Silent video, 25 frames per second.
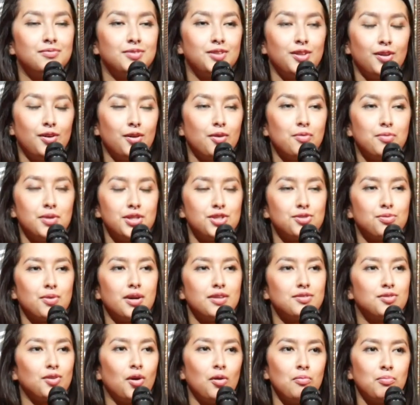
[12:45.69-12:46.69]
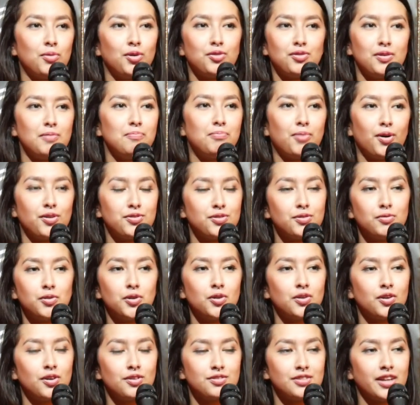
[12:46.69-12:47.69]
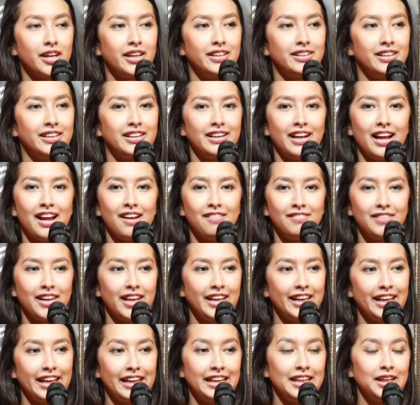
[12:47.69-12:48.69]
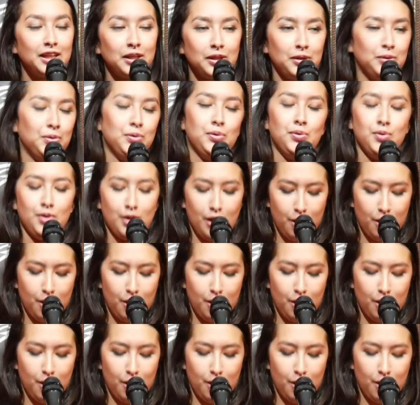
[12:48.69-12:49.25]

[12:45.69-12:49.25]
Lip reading: you know, which was almost impossible because I didn't have like any clue